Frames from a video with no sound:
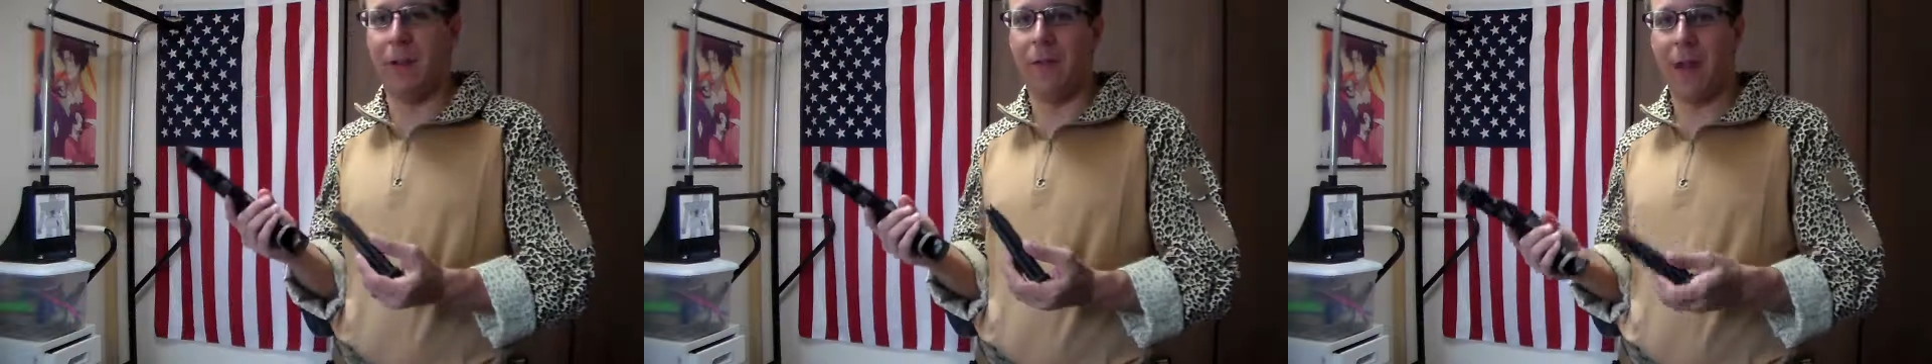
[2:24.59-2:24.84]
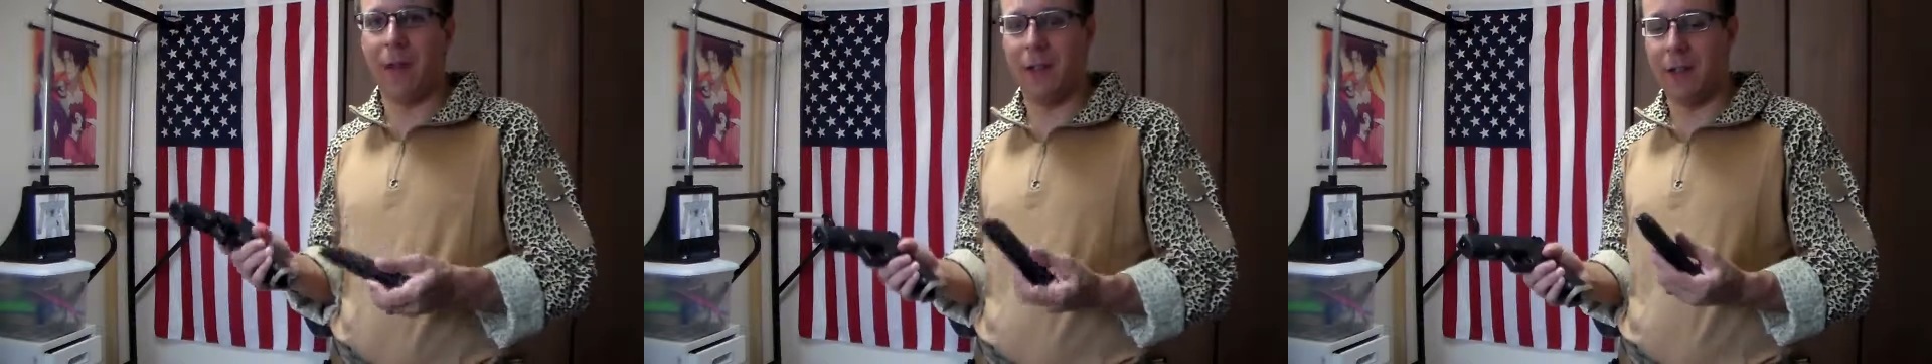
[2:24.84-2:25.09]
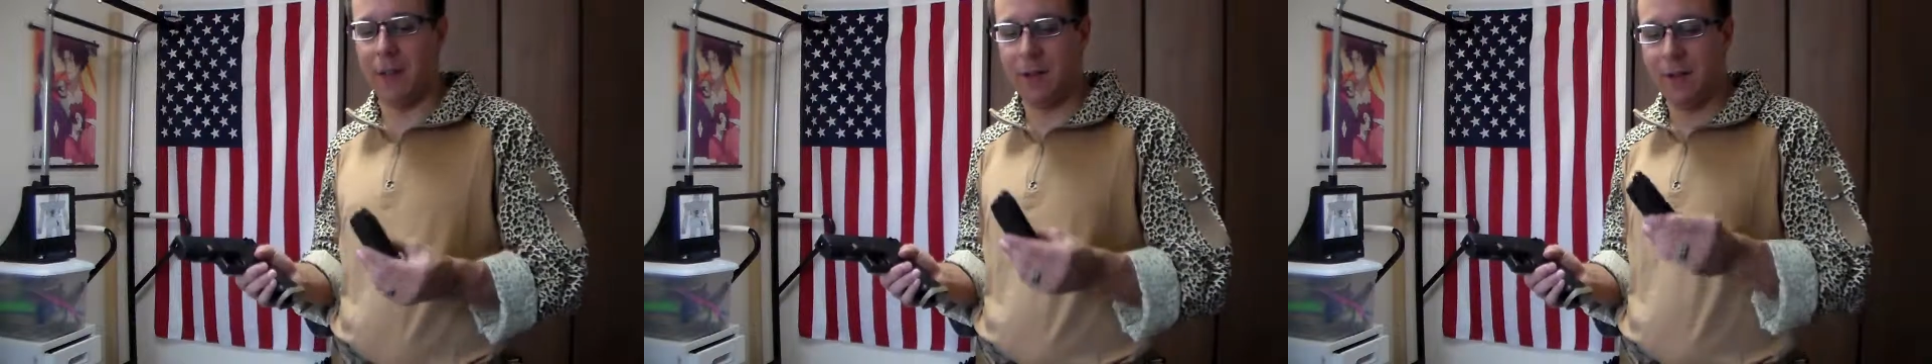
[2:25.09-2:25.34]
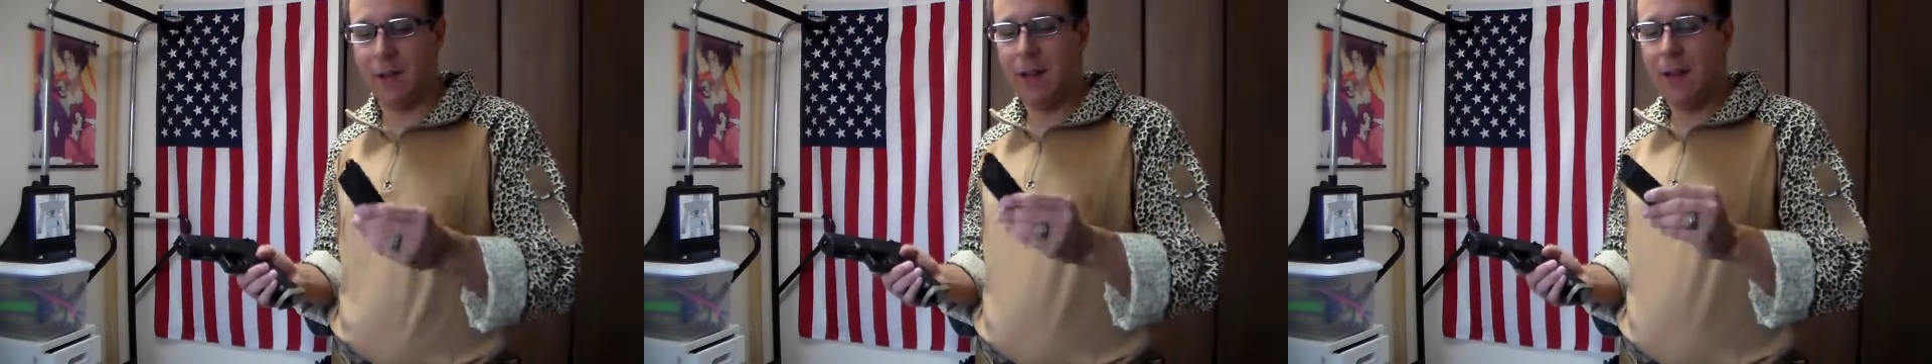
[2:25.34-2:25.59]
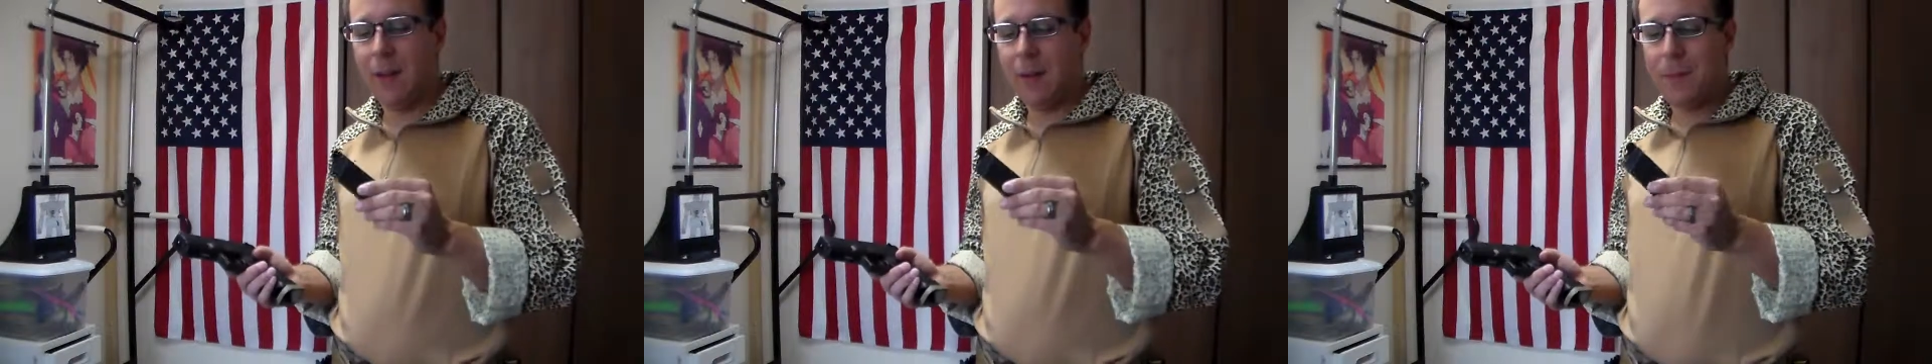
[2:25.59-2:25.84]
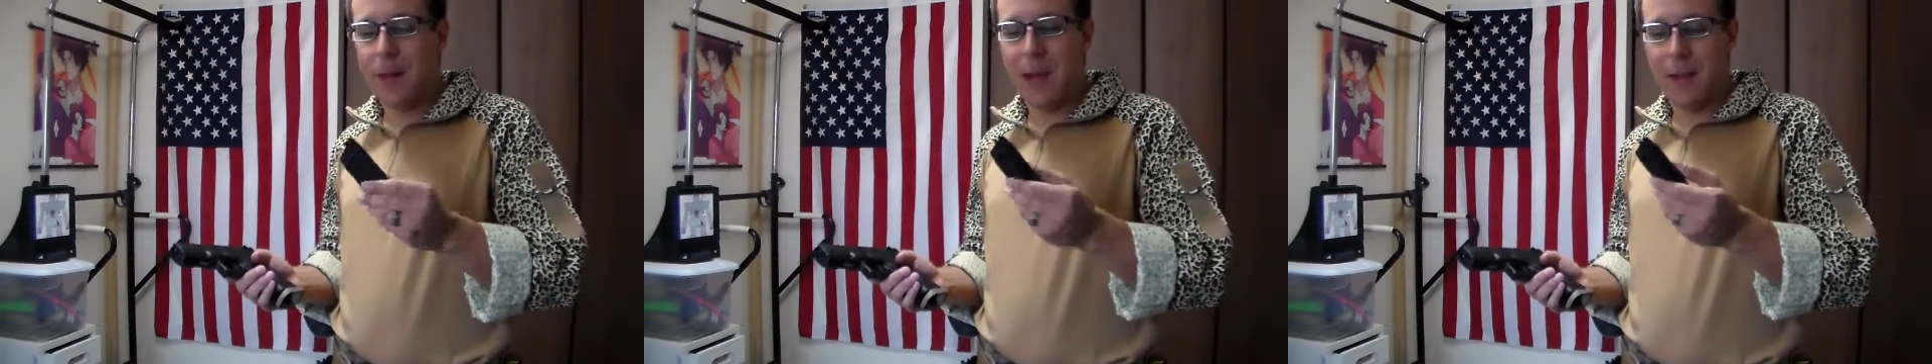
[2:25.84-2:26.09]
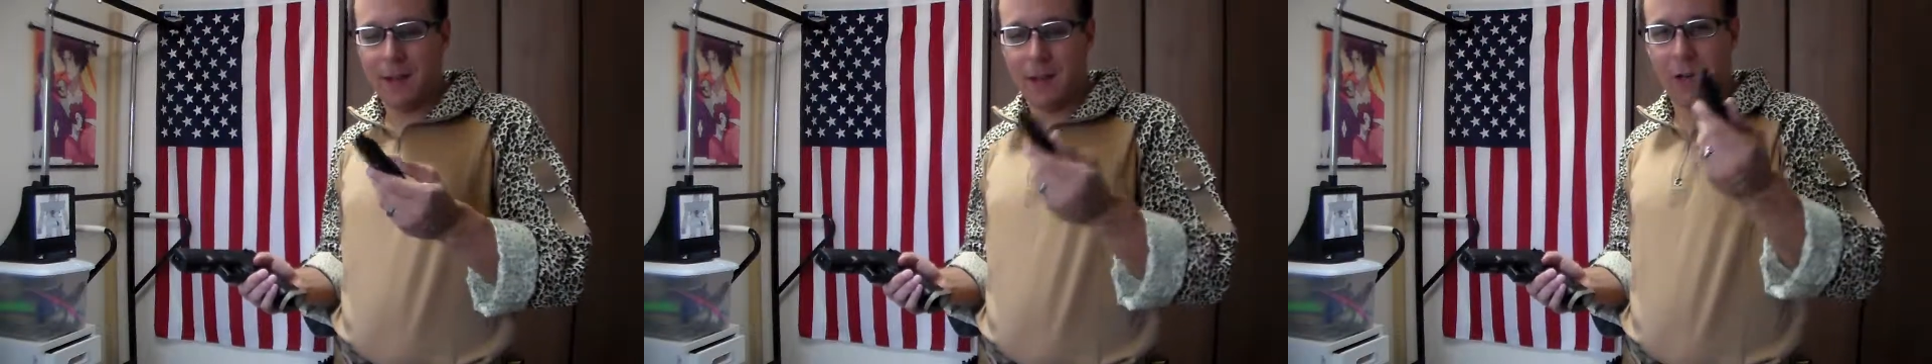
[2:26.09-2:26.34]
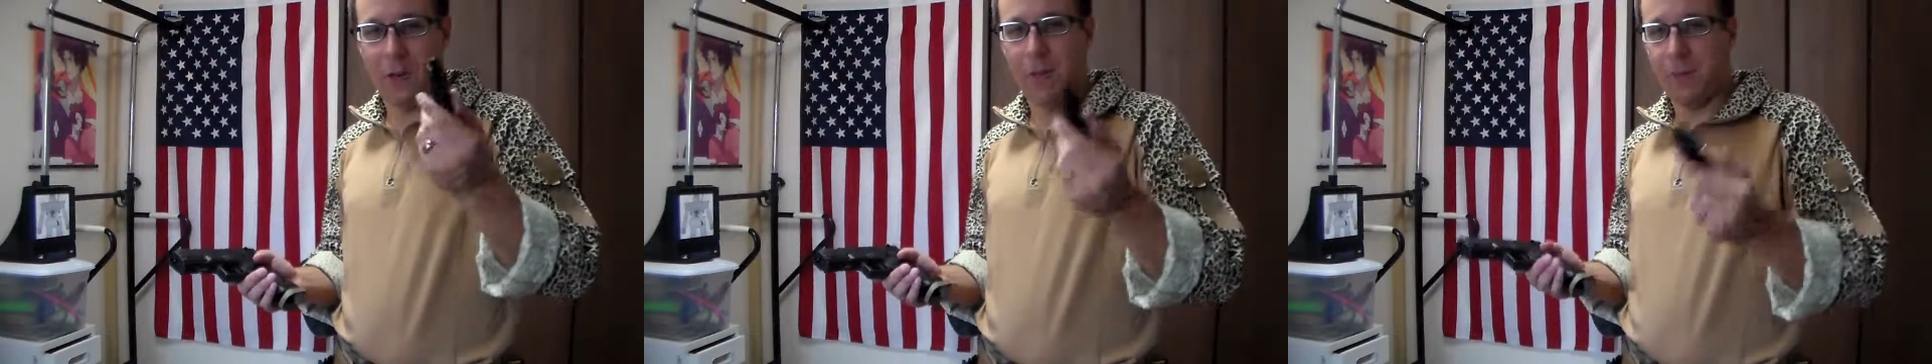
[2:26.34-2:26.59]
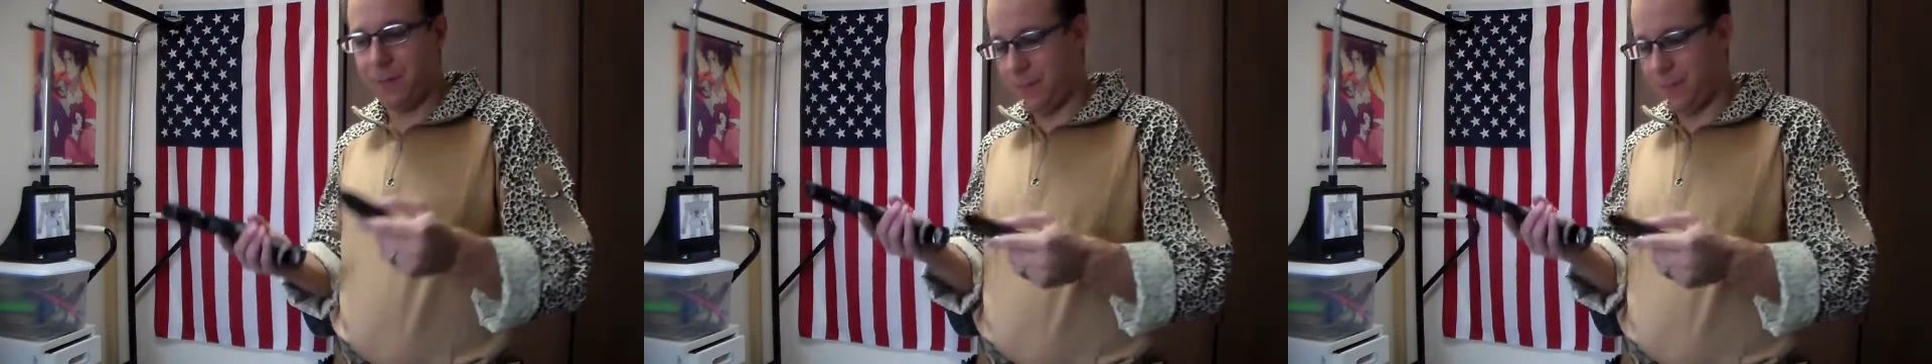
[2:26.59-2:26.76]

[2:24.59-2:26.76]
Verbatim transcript: out faster. But yeah, so